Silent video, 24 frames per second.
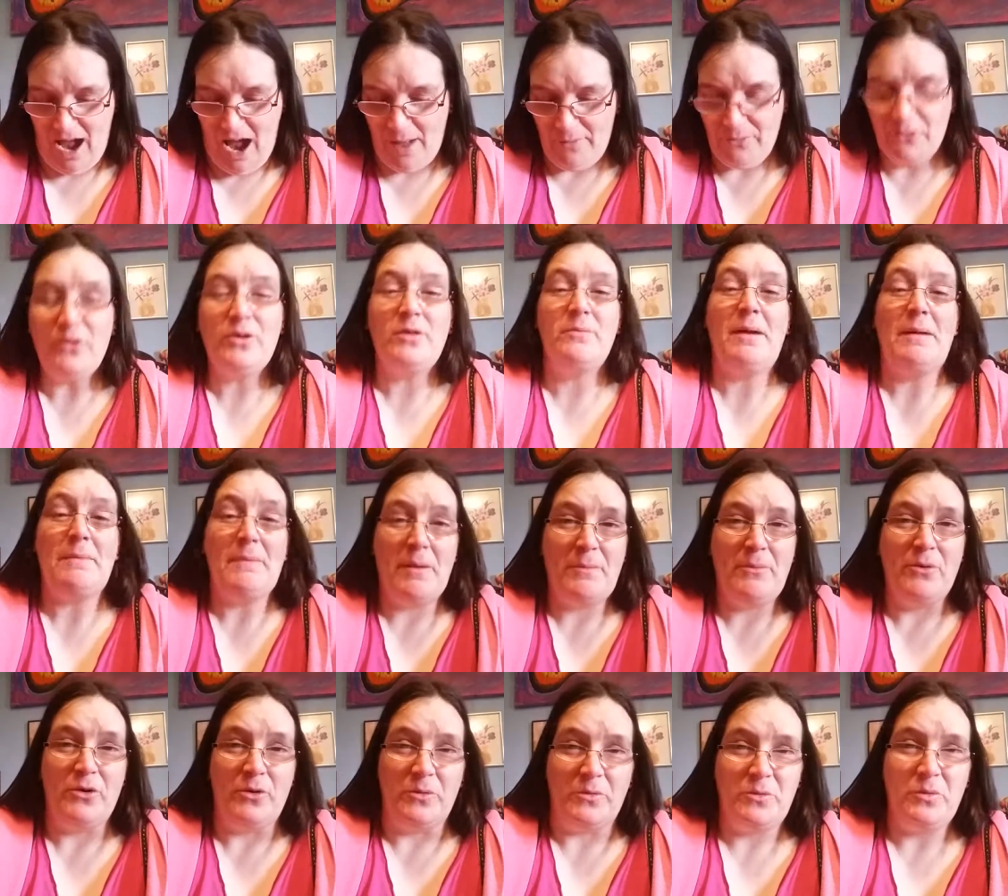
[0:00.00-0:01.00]
I'm talking about my
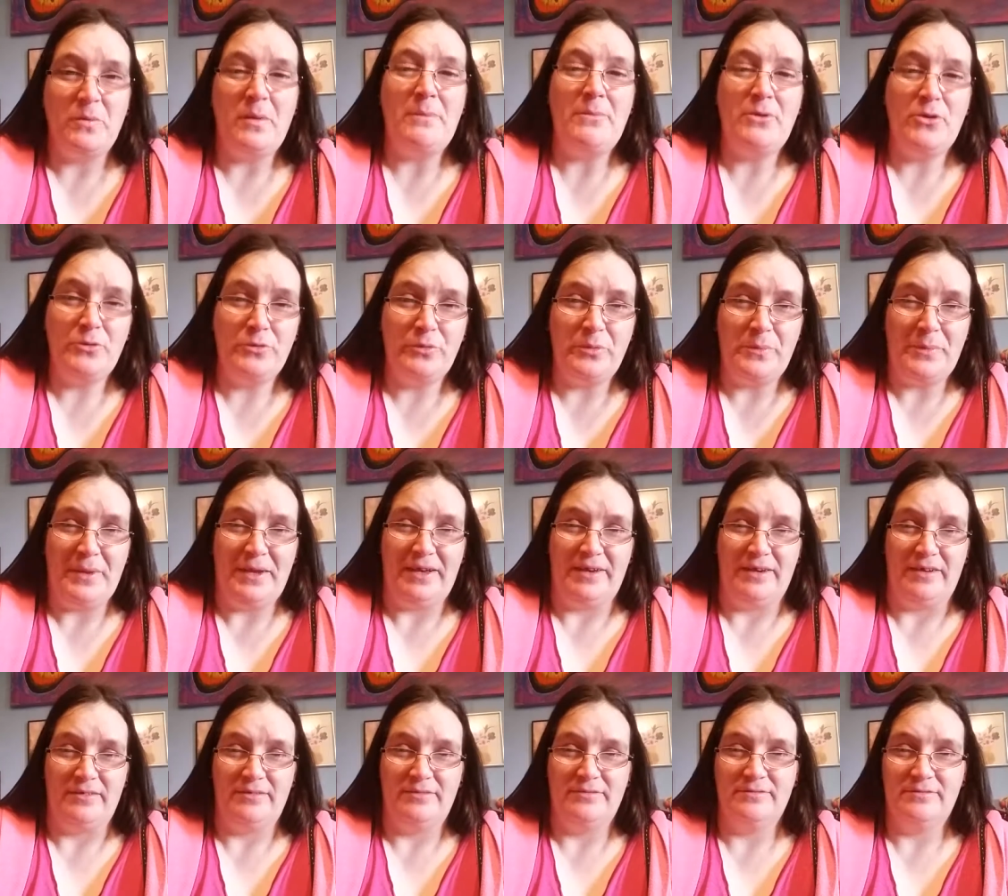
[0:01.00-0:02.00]
poops. Will my poops be
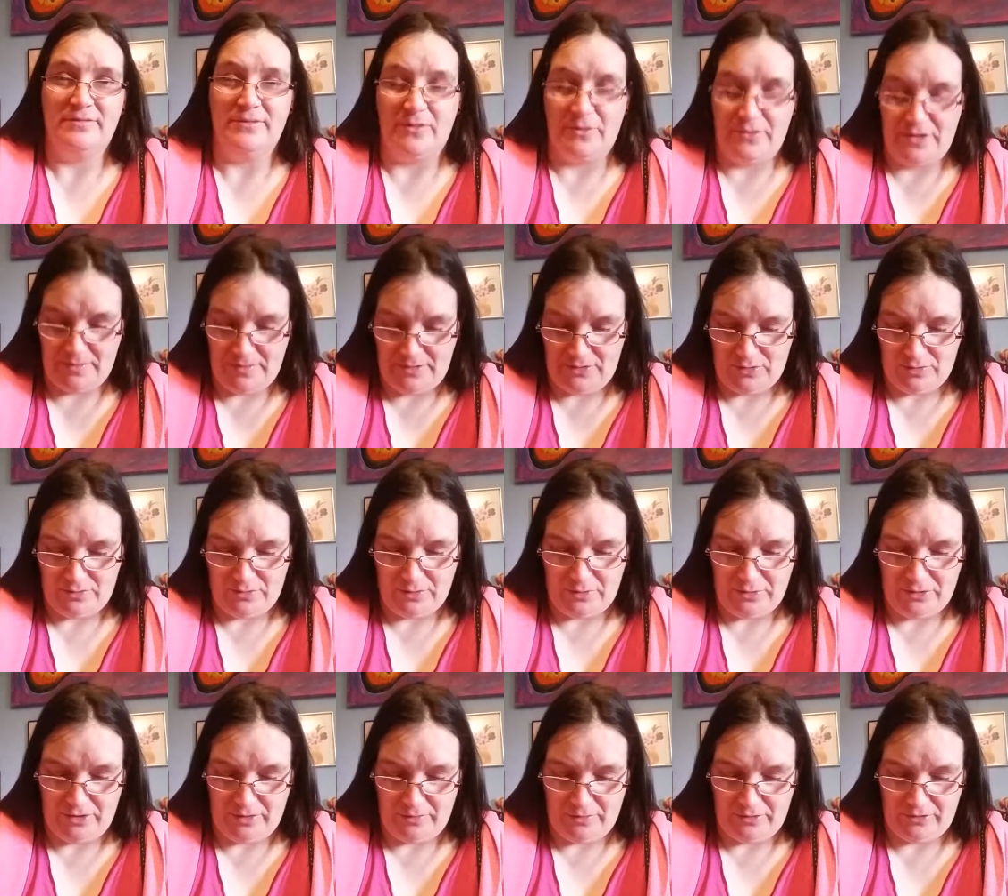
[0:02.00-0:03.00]
bigger, or would they be normal
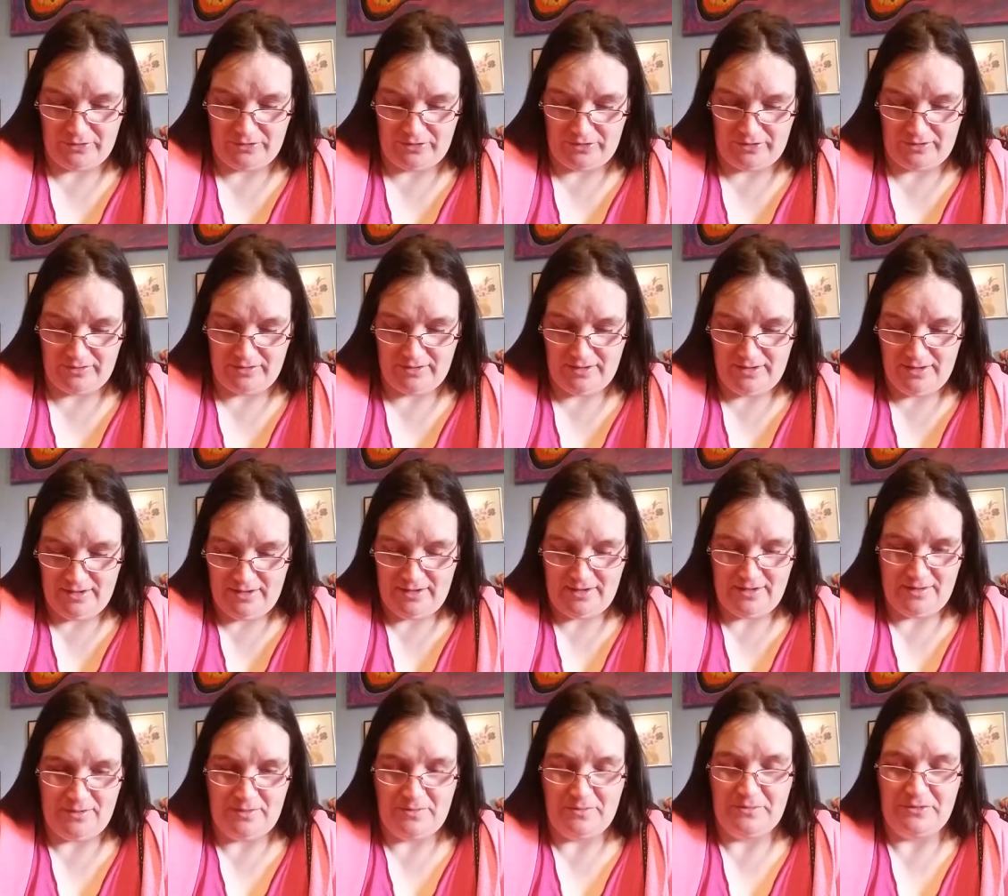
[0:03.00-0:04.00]
poops, just
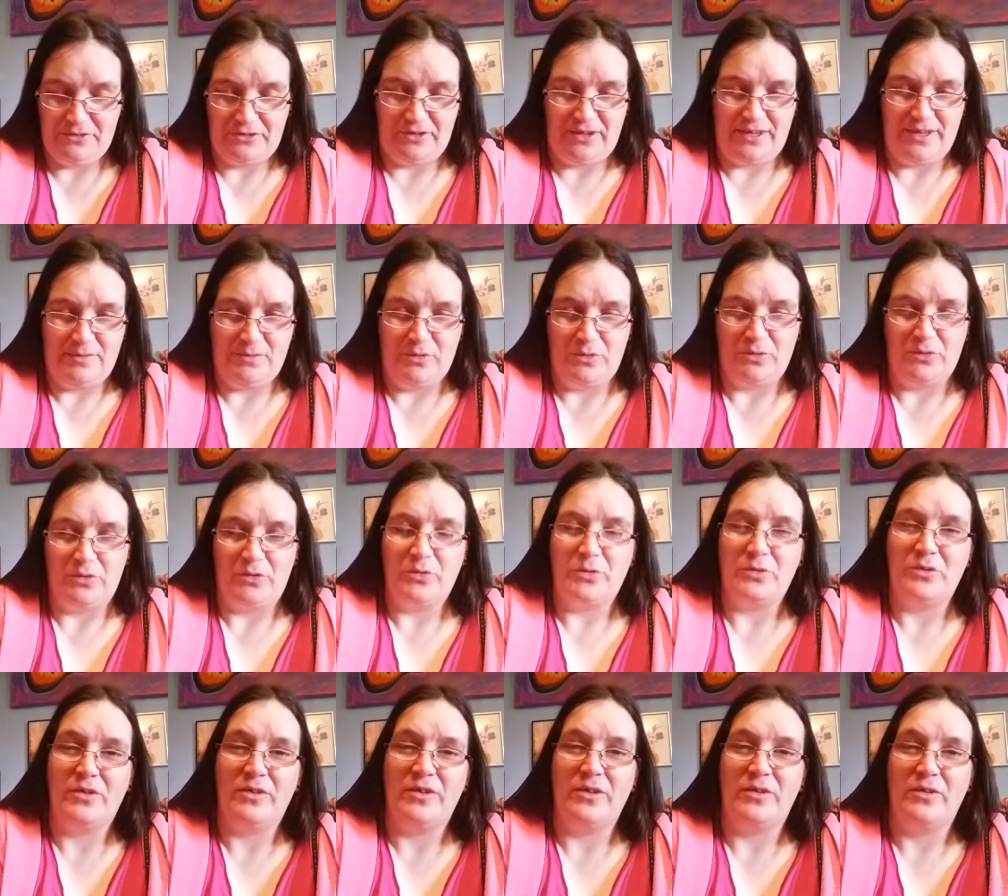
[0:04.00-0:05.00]
slightly more
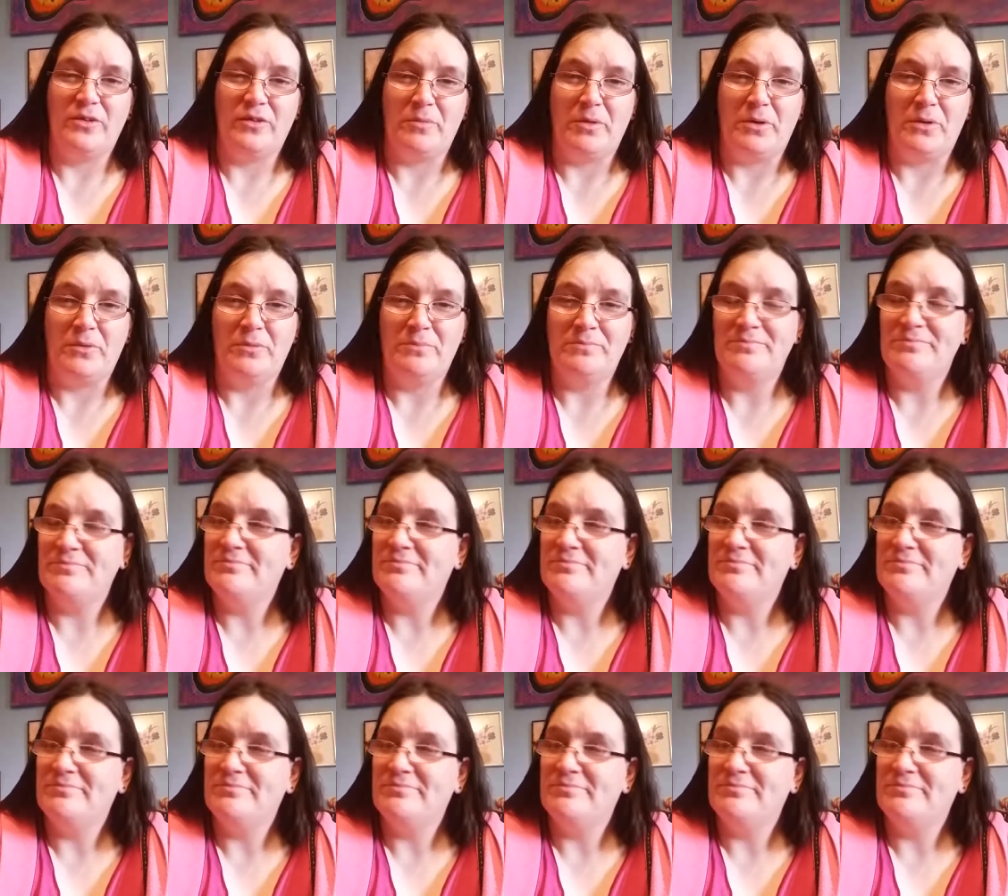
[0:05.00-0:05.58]
awkward to sit on the bowl?